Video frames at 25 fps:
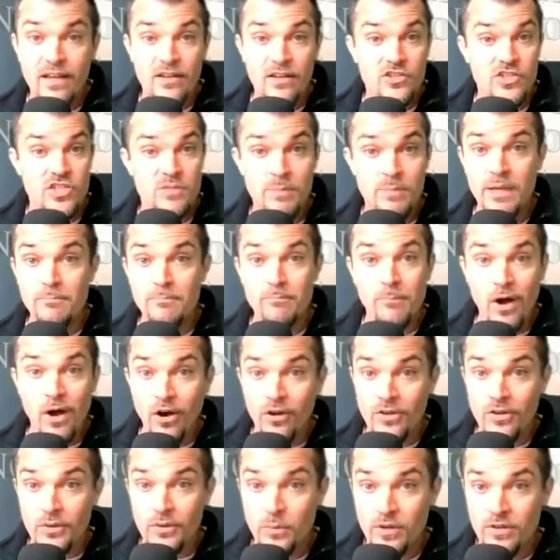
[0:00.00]

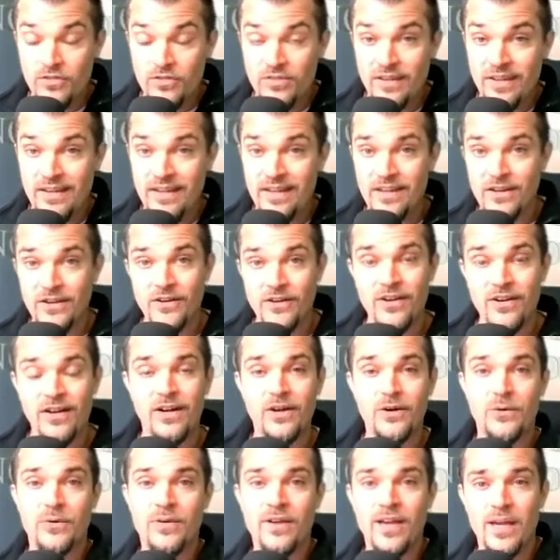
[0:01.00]
spitballing with you here,
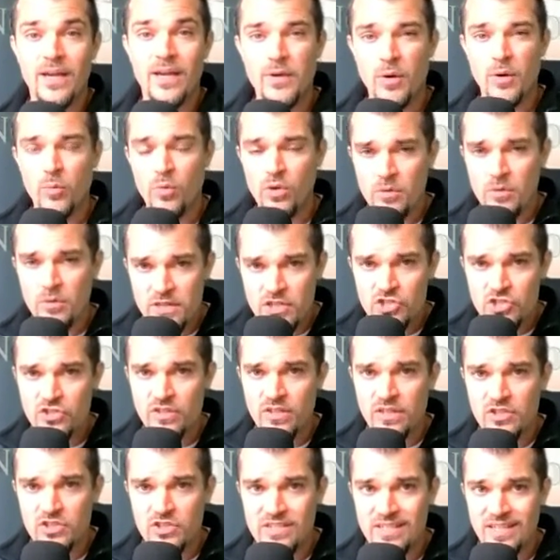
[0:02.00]
okay? But I want to make sure
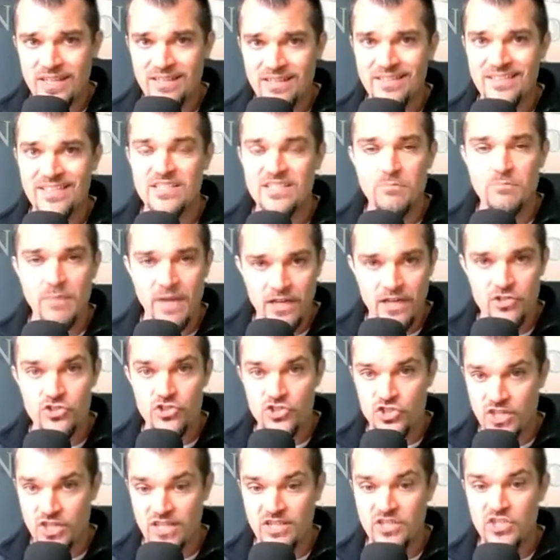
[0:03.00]
you understand that these major
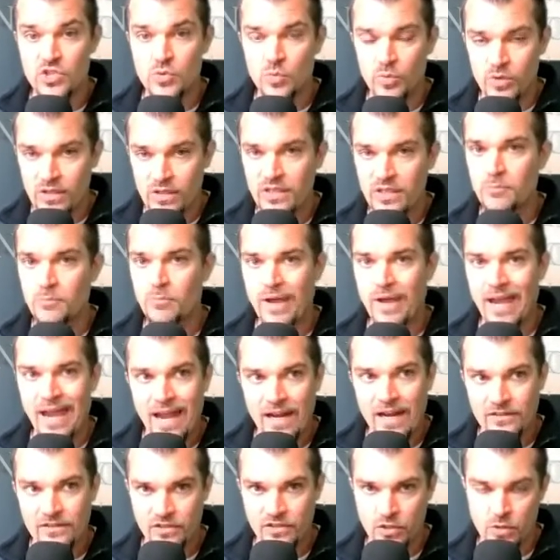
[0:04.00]
changes will
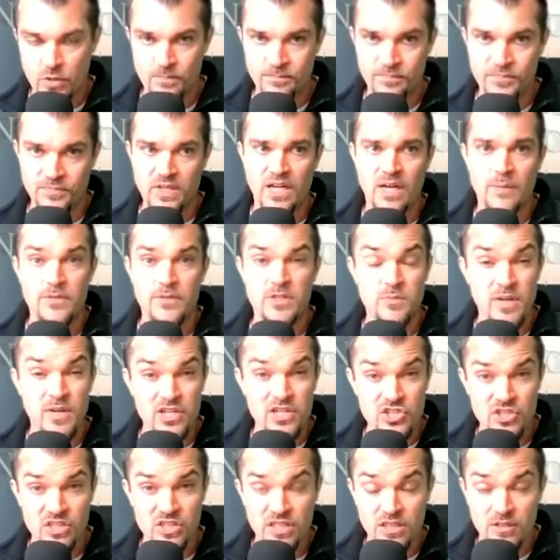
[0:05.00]
impact you, um,
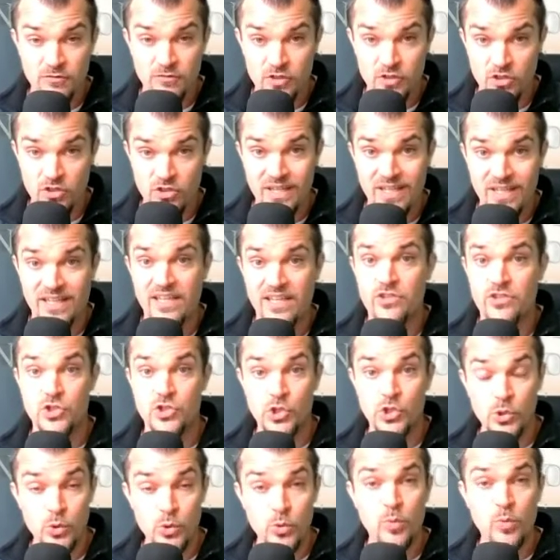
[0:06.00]
especially if you're in a
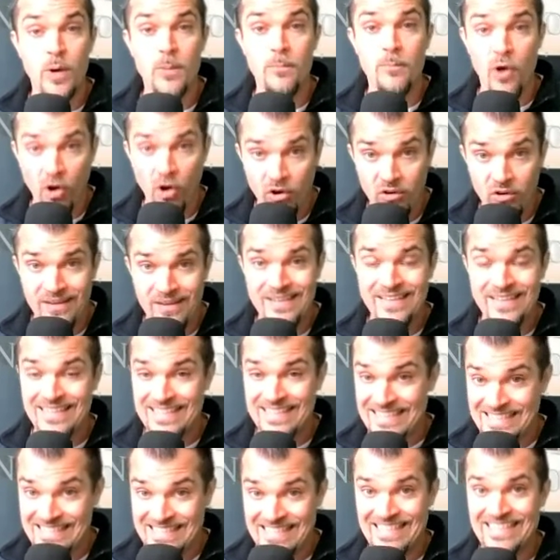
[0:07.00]
two party
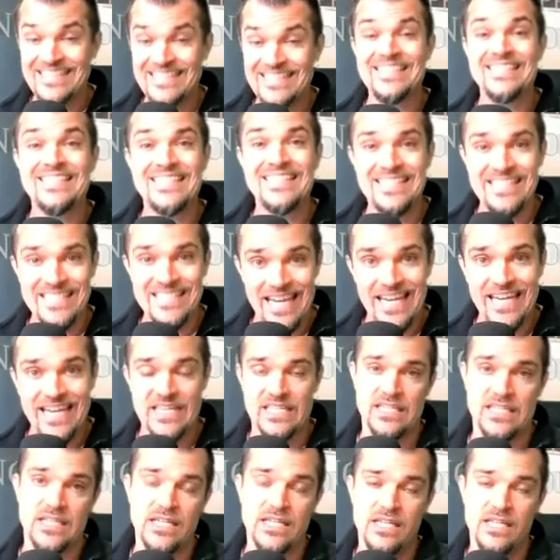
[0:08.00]
consent
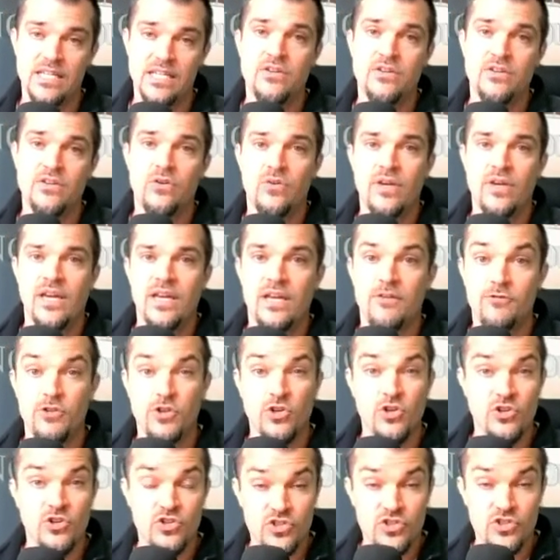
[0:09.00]
state, okay? If
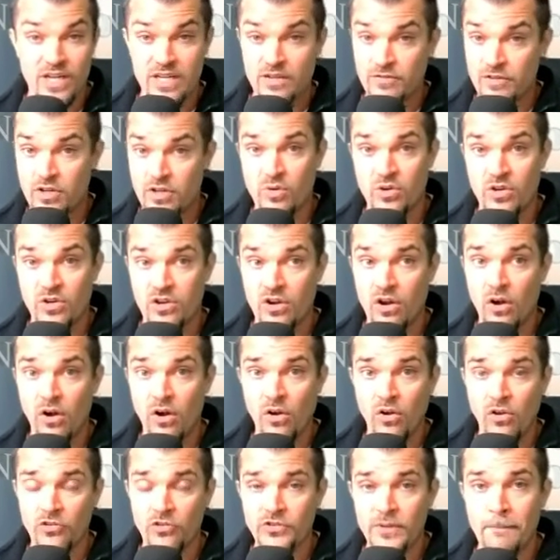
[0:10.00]
you're trying to record
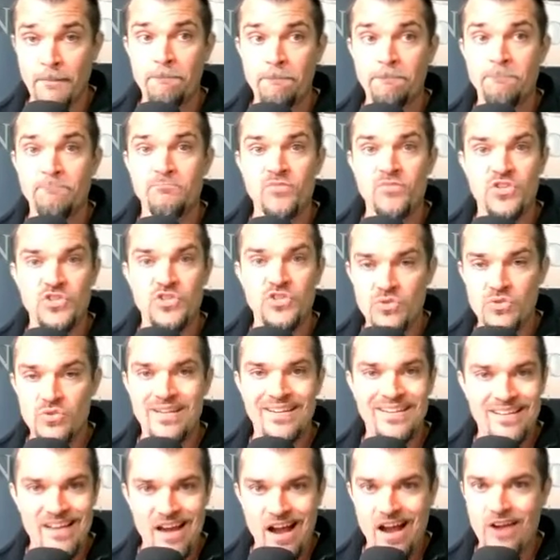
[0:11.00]
calls you
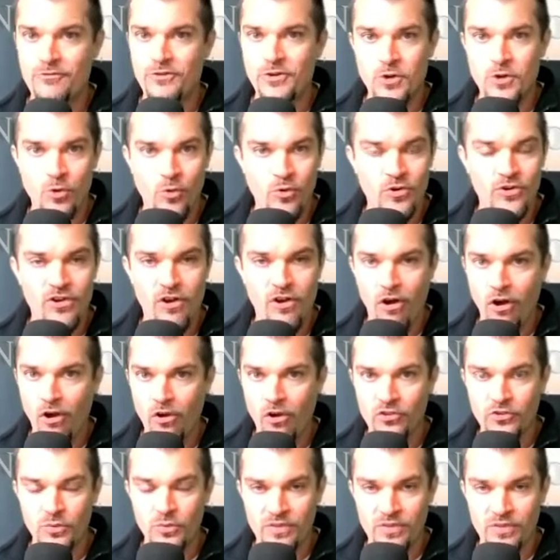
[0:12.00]
cannot record
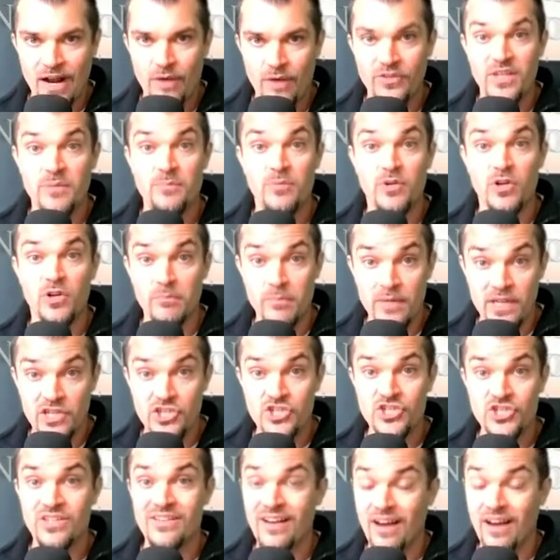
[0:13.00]
calls without the
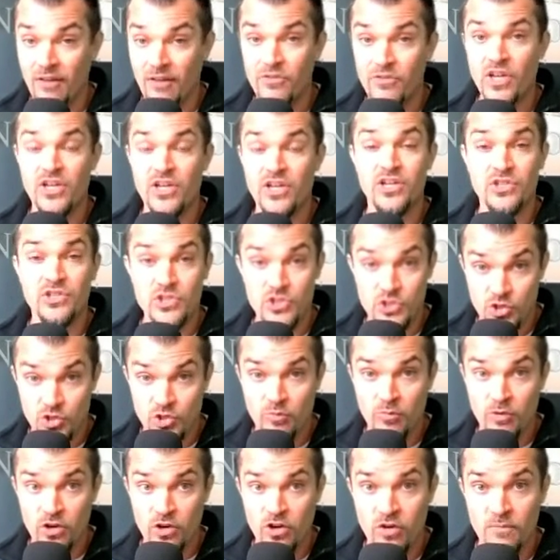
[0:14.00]
permission of the
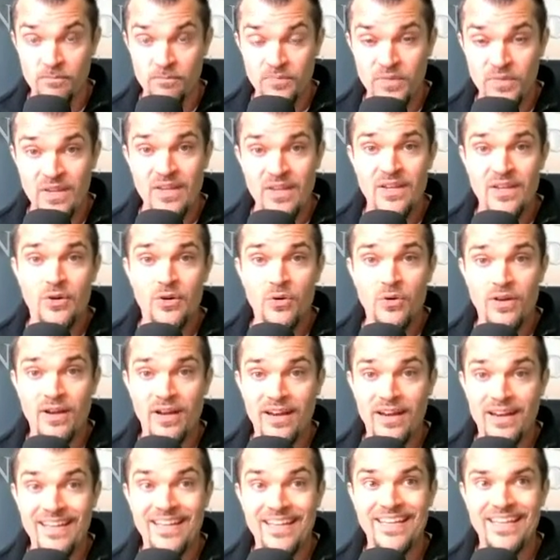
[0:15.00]
consumer.
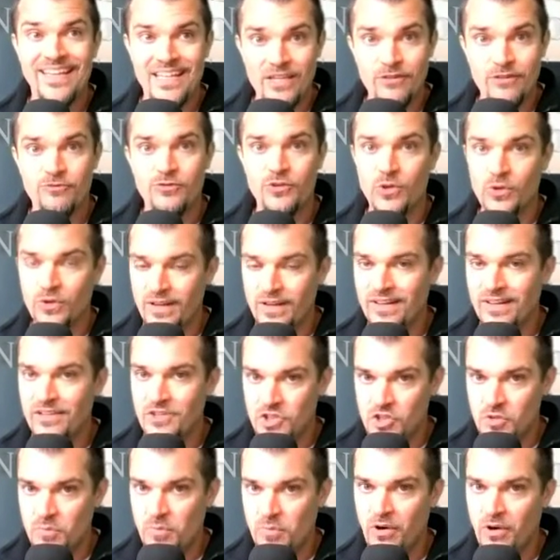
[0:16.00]
Okay. If you're in a
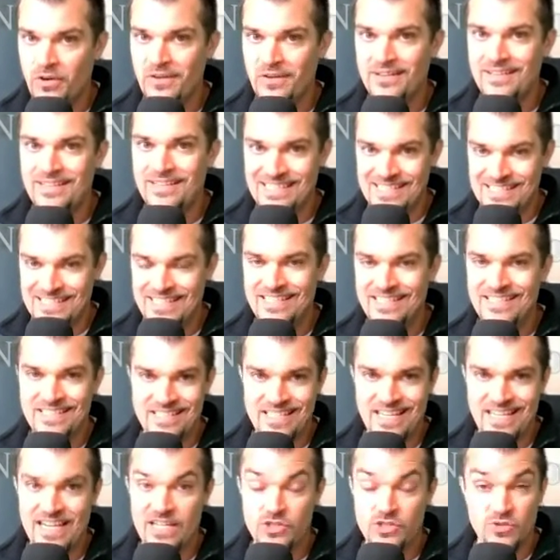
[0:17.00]
two party consent
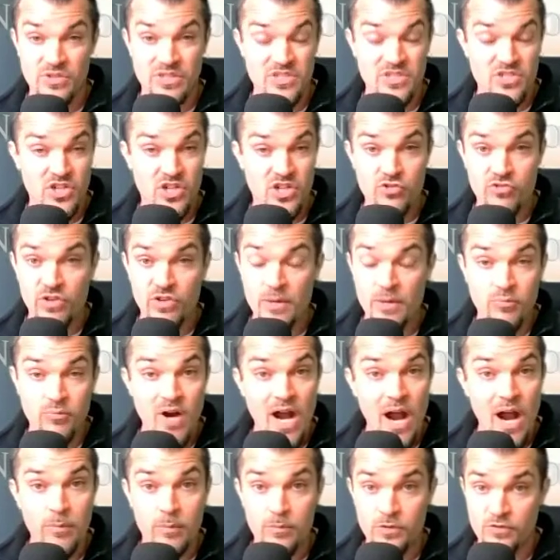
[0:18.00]
state. So, this is going to create
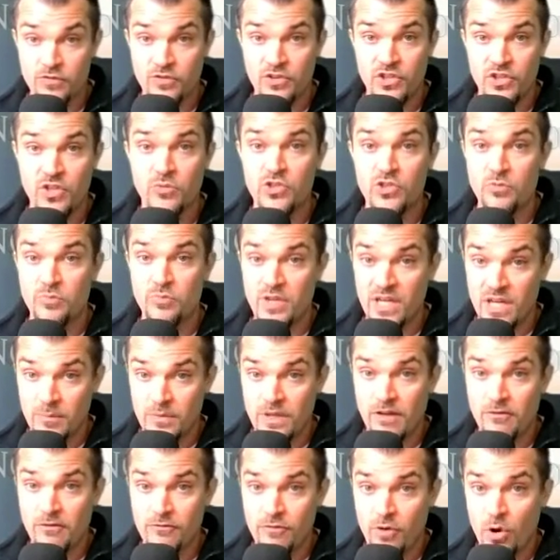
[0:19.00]
problems for you when you pick up
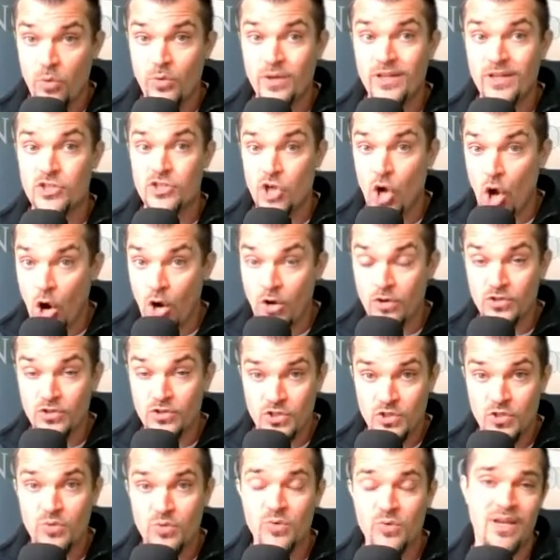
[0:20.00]
that phone and talk
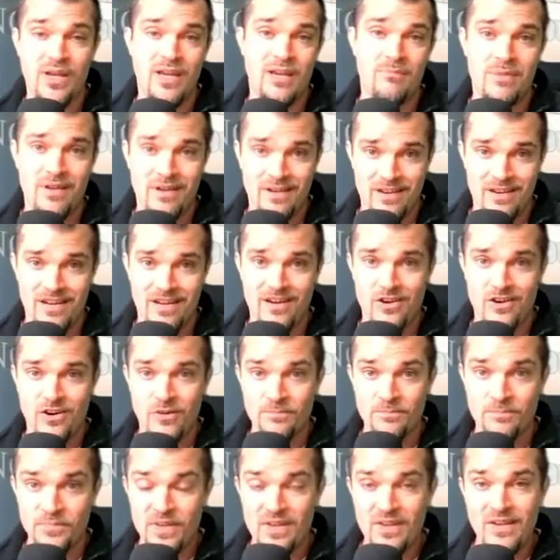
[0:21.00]
to a
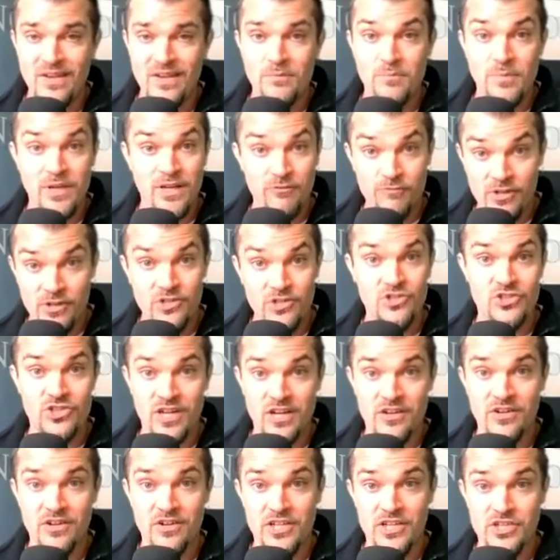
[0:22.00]
Medicare
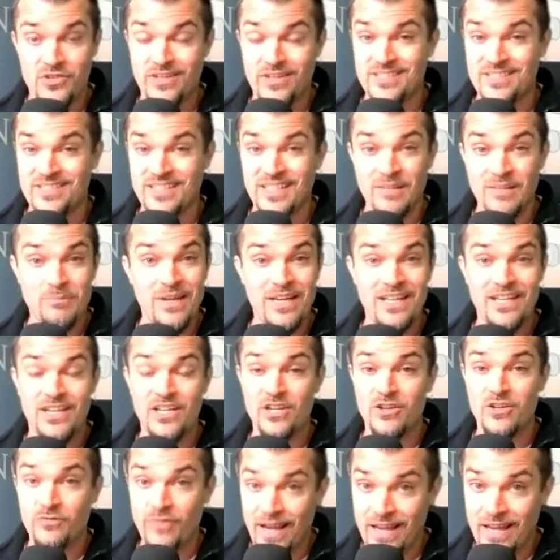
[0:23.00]
beneficiary trying to sell a
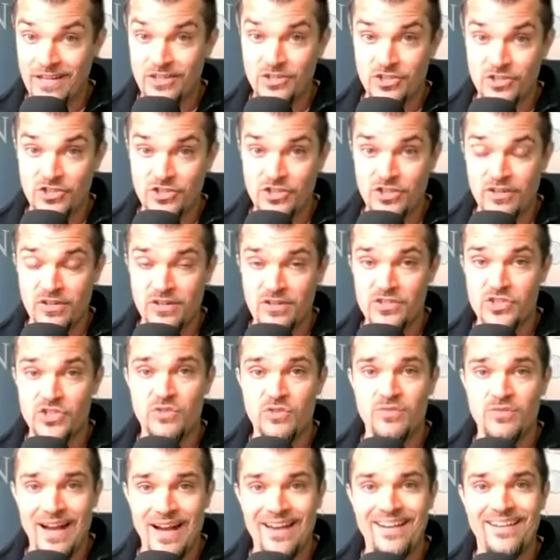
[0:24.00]
Medicare Advantage insurance.
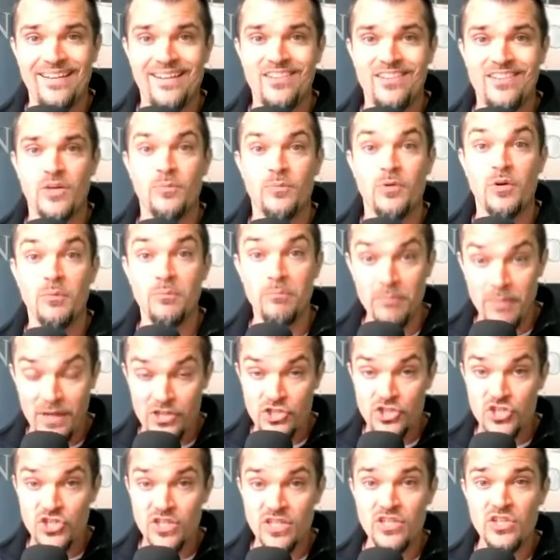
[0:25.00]
You've got to get their
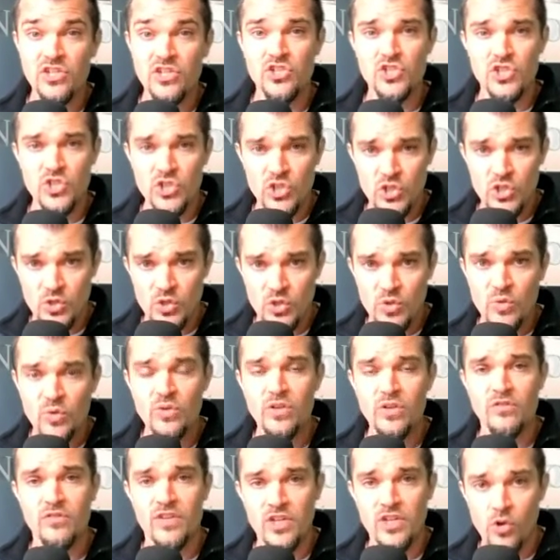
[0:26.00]
permission to
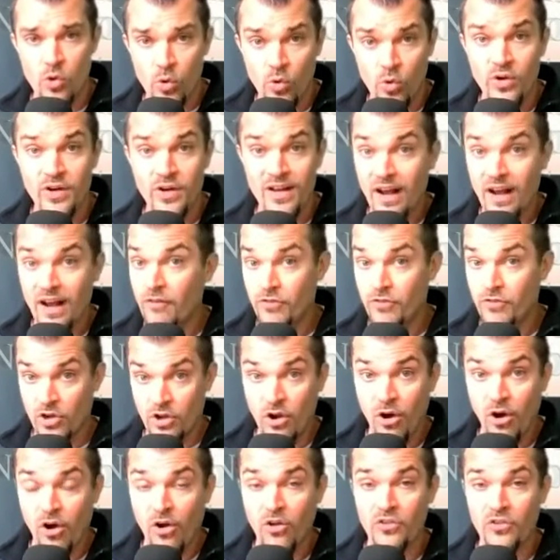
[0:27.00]
the recording of the
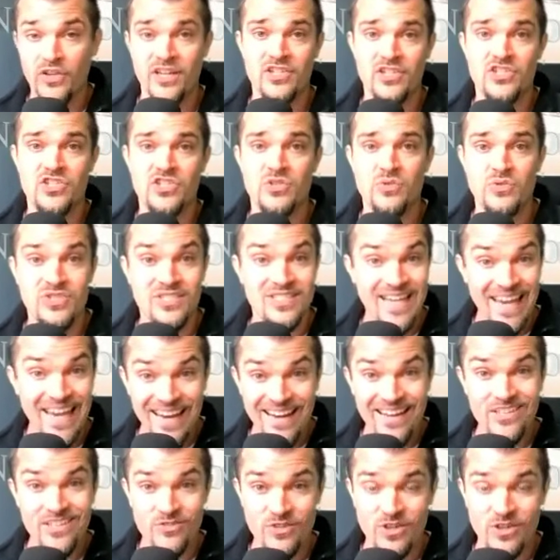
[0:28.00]
call, not just you
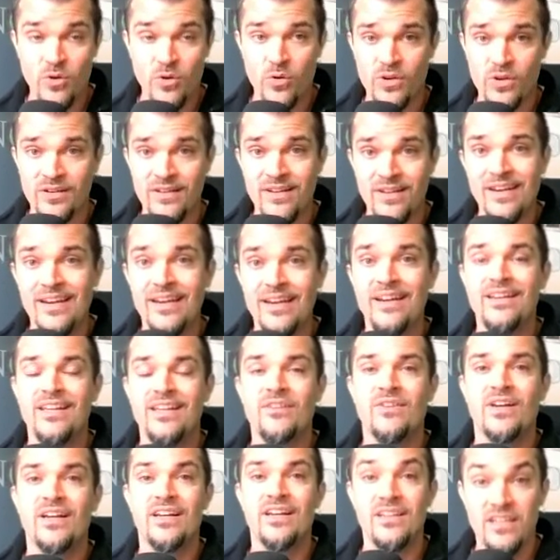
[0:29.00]
saying it's recorded.
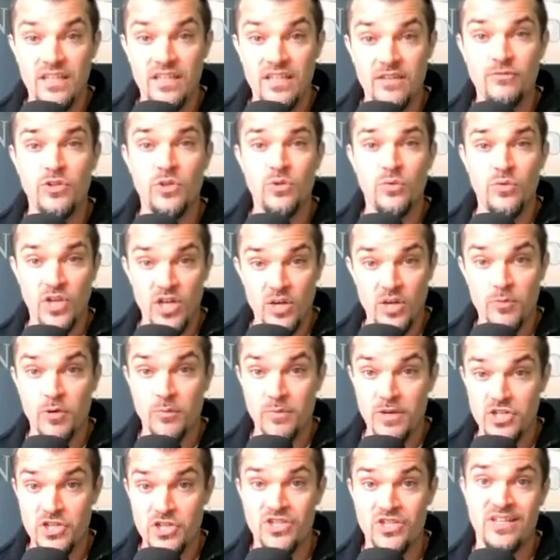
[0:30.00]
They've got to give you their
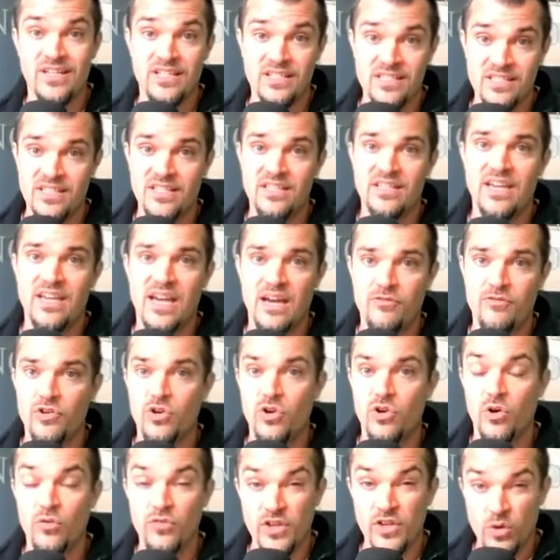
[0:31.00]
permission and consent to have the
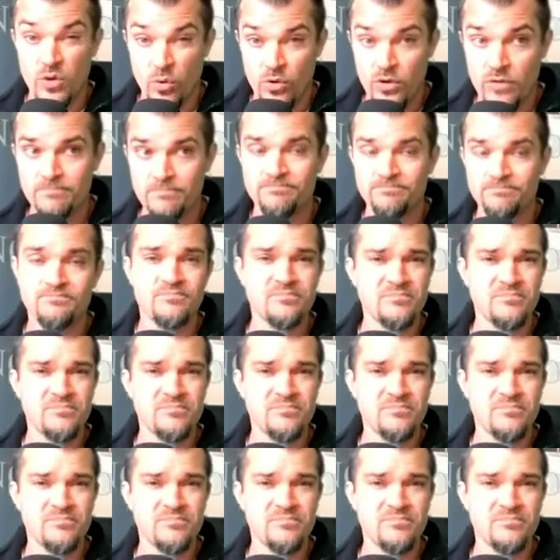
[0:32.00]
call recorded.